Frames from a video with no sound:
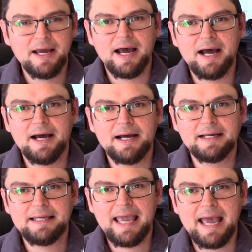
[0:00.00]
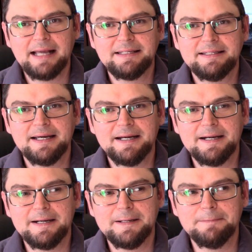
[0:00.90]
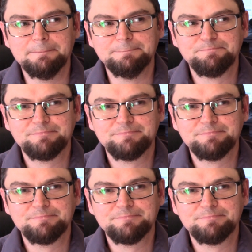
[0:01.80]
uh, can't um,